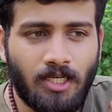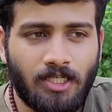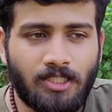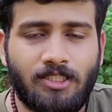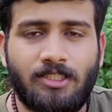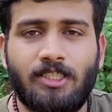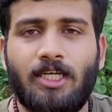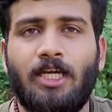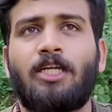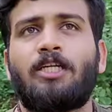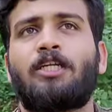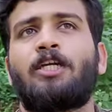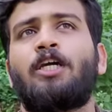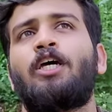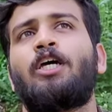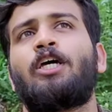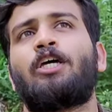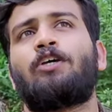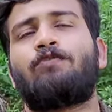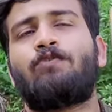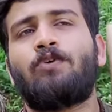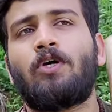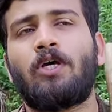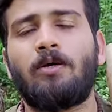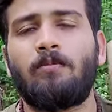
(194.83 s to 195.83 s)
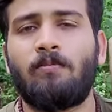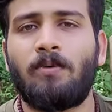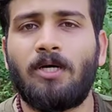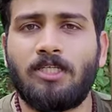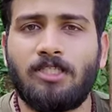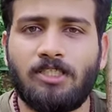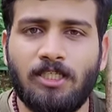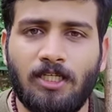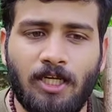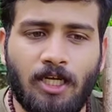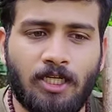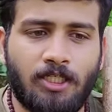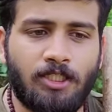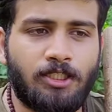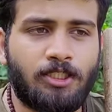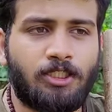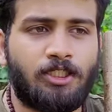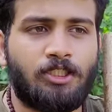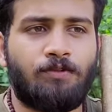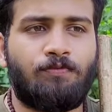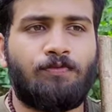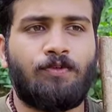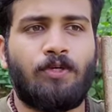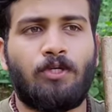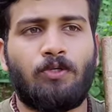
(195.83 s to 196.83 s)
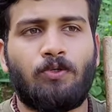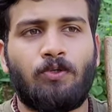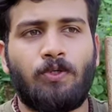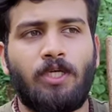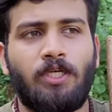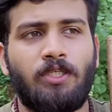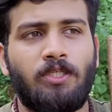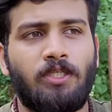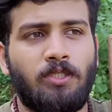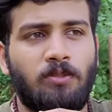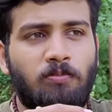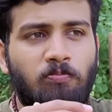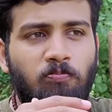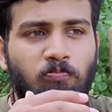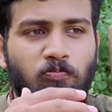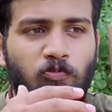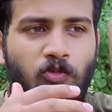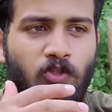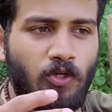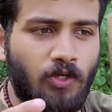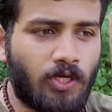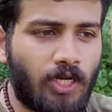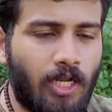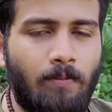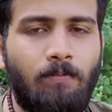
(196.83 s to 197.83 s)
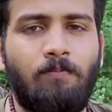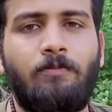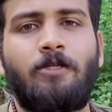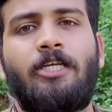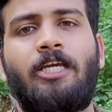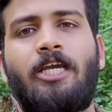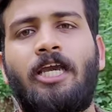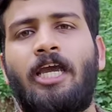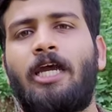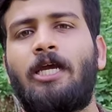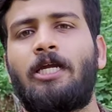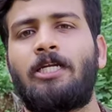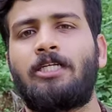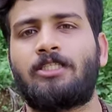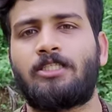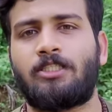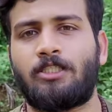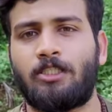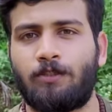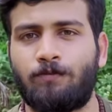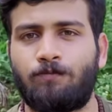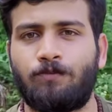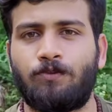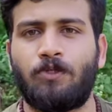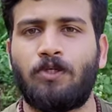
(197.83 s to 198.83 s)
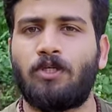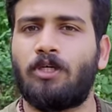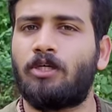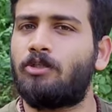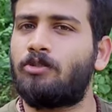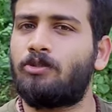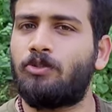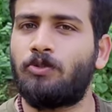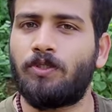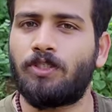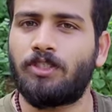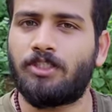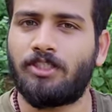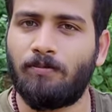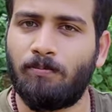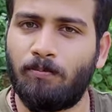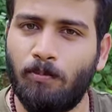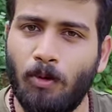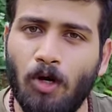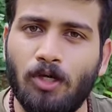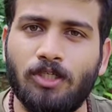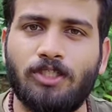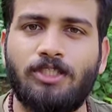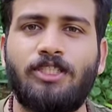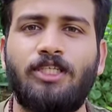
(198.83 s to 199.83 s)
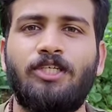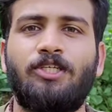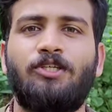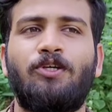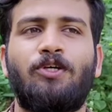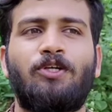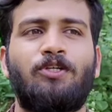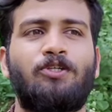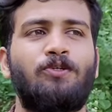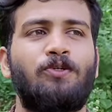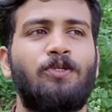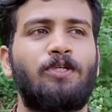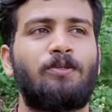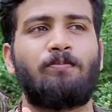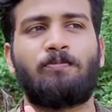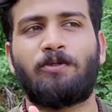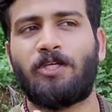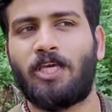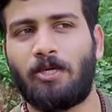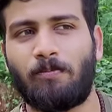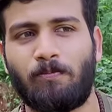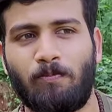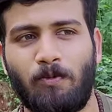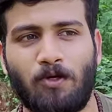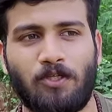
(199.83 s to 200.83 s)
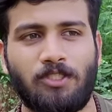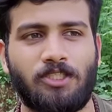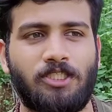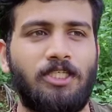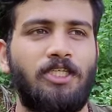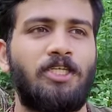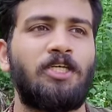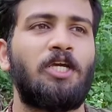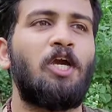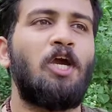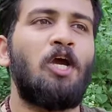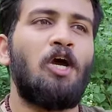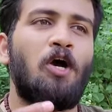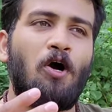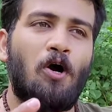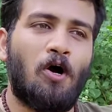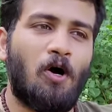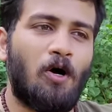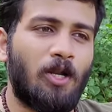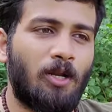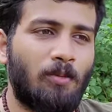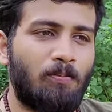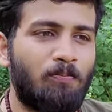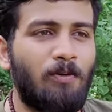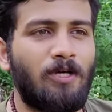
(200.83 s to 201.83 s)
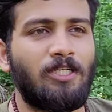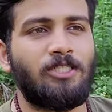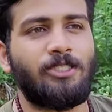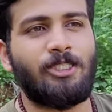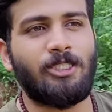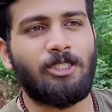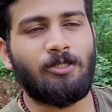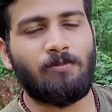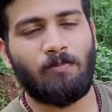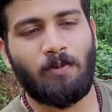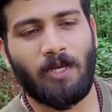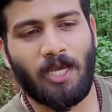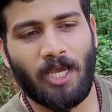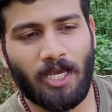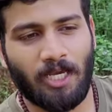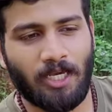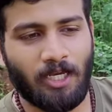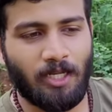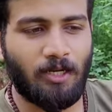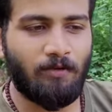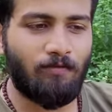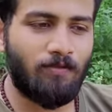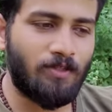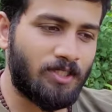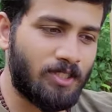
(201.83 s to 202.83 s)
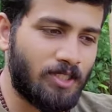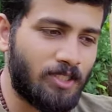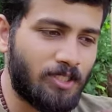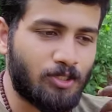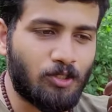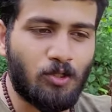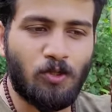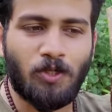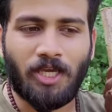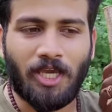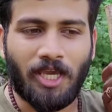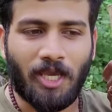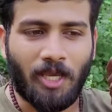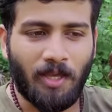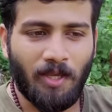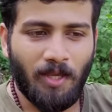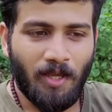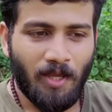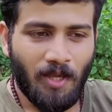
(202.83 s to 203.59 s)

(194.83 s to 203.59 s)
is that if you are a martial artist if you are doing your empty hand stuff you are doing some boxing you are doing kickboxing on a punching bag and everything is okay